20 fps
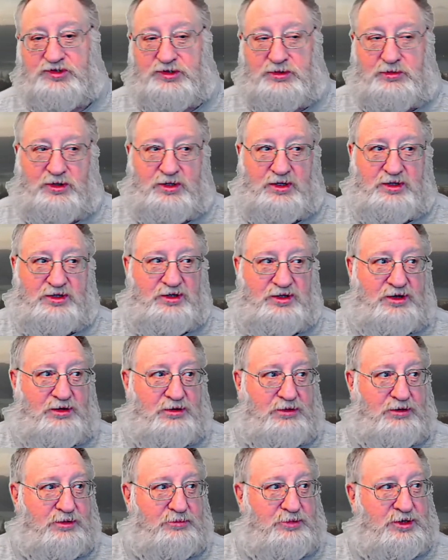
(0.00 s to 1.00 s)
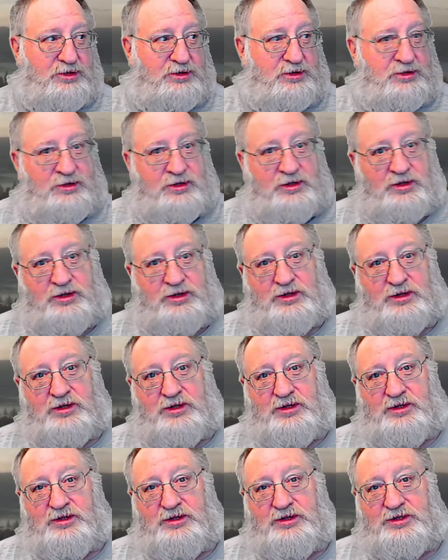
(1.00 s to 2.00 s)
Eh, you know, I mean,
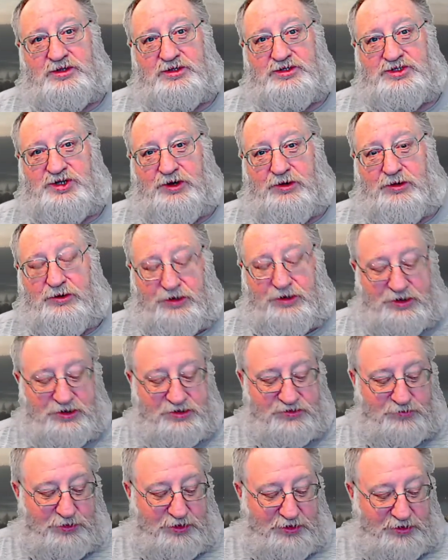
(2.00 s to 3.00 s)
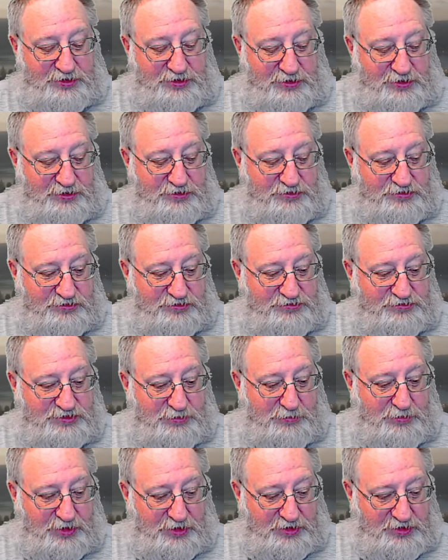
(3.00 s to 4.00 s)
charity is what it is. If
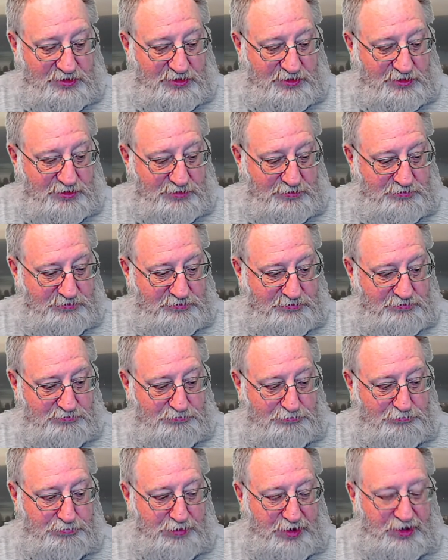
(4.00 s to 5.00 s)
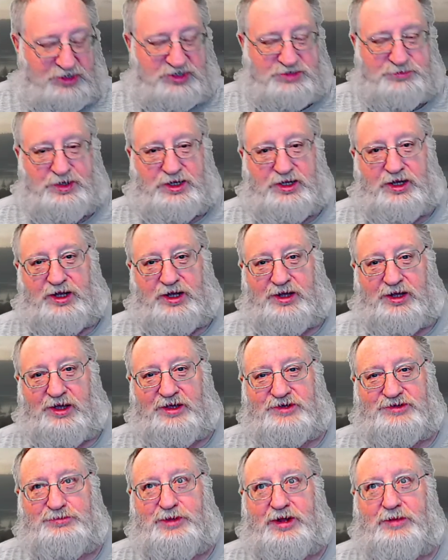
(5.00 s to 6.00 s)
somebody begs me, I
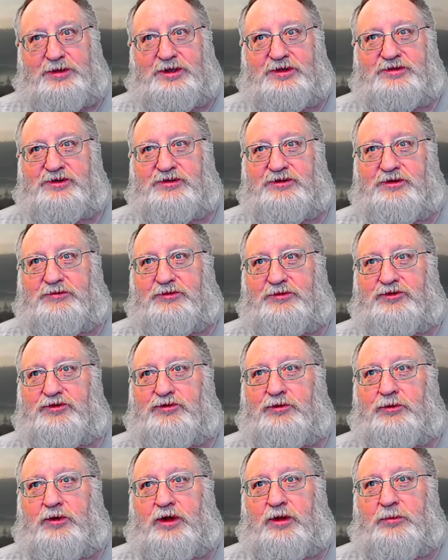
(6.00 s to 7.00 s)
guess maybe it's a different story.